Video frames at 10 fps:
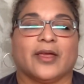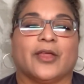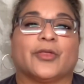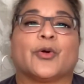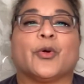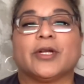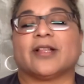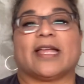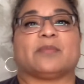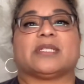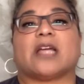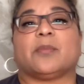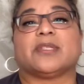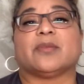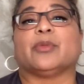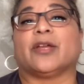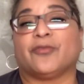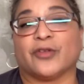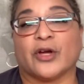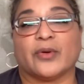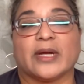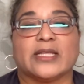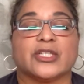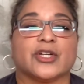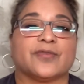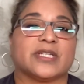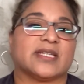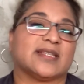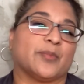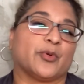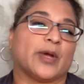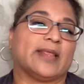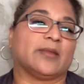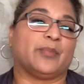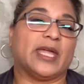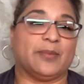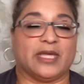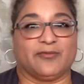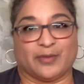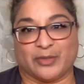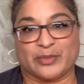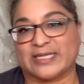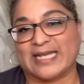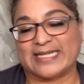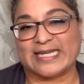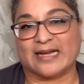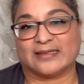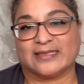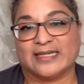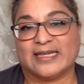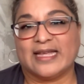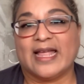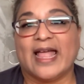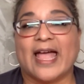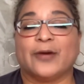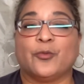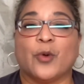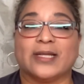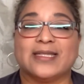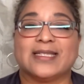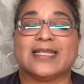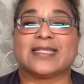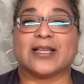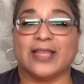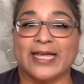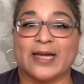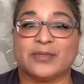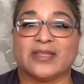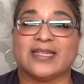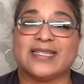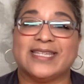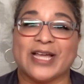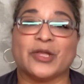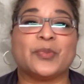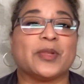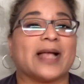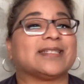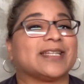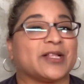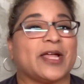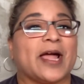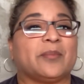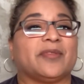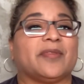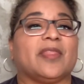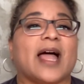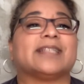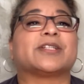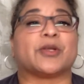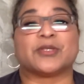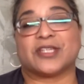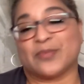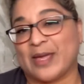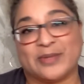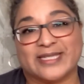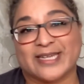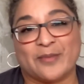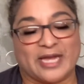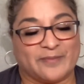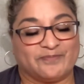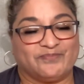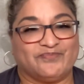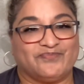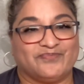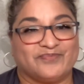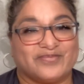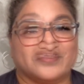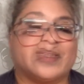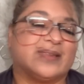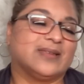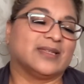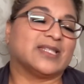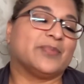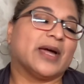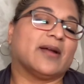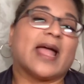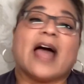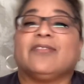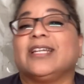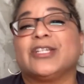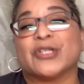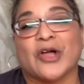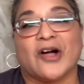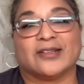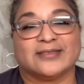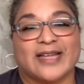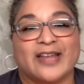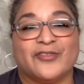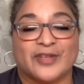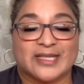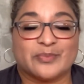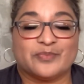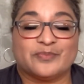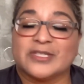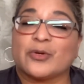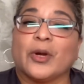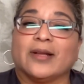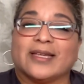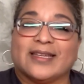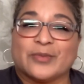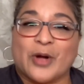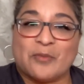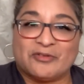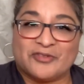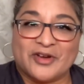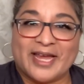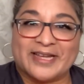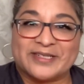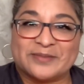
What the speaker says: The cord clamp stops the blood flow and serves to separate the baby from the placenta. And once it's clamped, this yellow plastic clamp lies close to the baby's tummy. It's about 1/2 inch long and fits squarely in the palm of your hand.